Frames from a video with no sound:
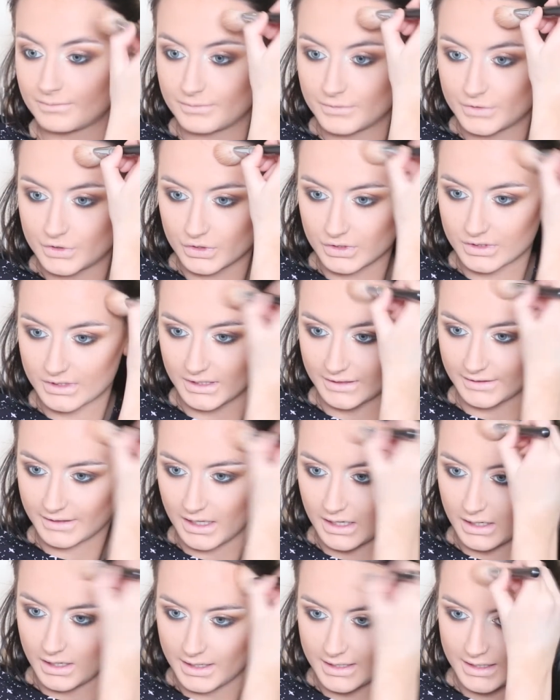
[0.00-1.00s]
dusting
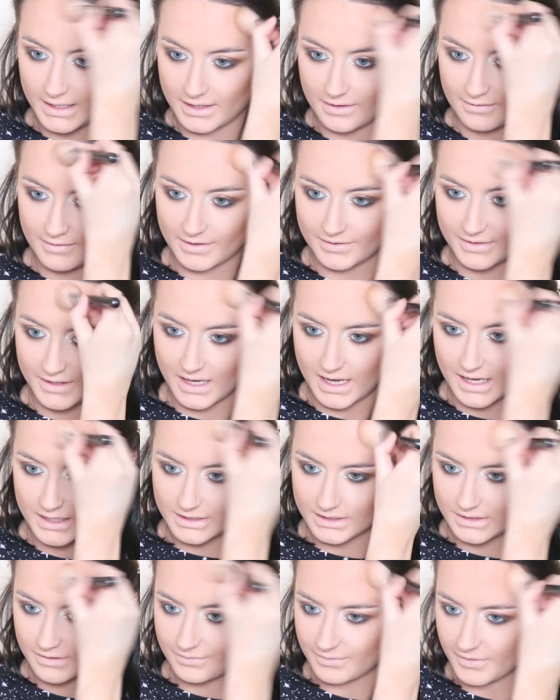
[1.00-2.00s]
that lightly around the
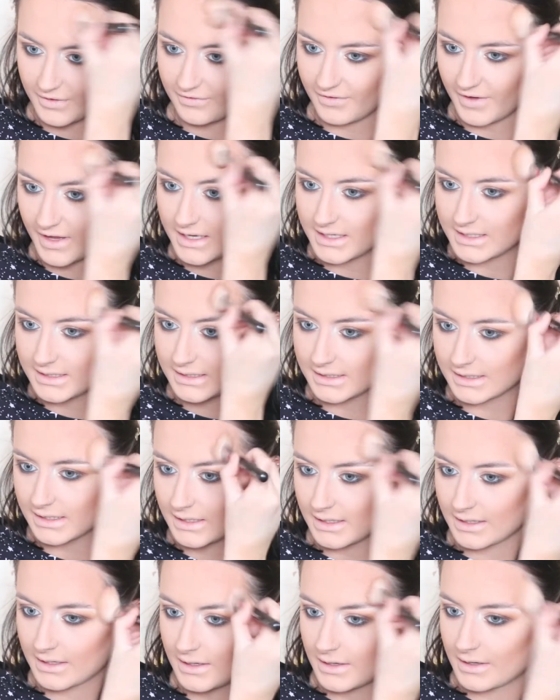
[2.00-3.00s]
edges of my face.
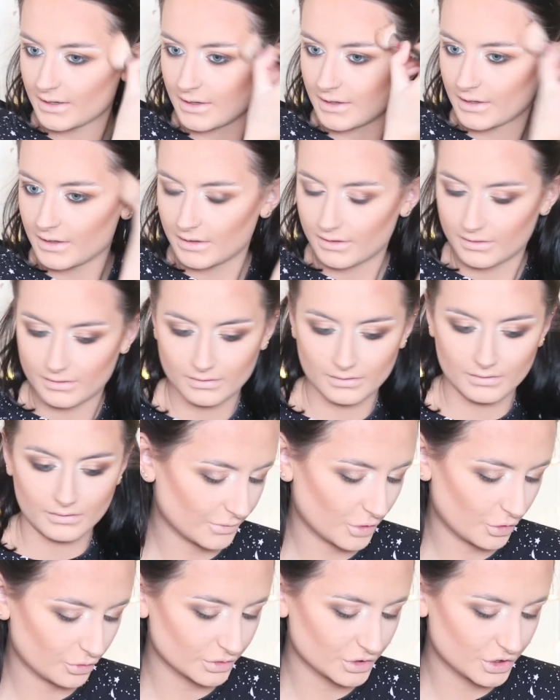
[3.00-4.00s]
I'm
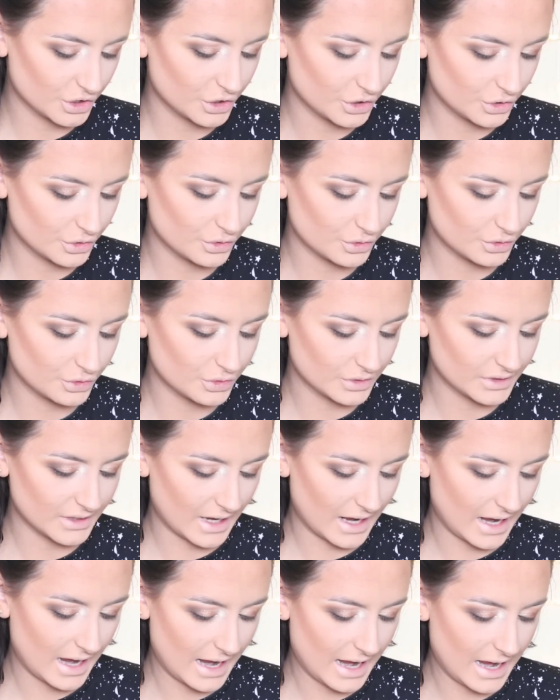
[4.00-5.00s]
going to use
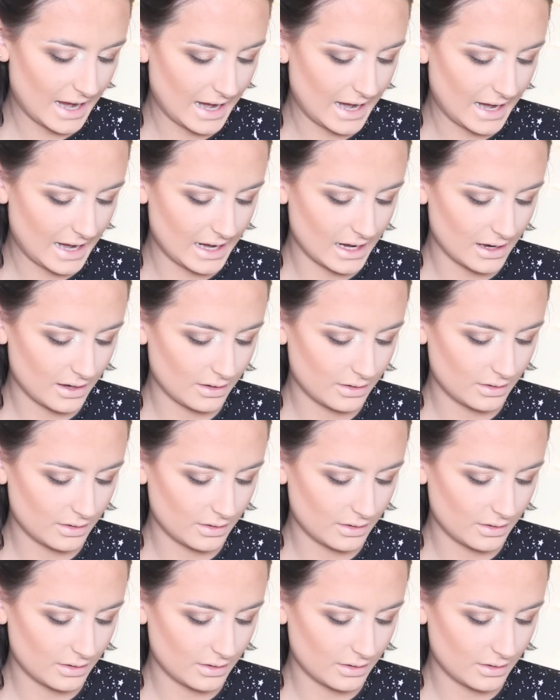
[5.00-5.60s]
a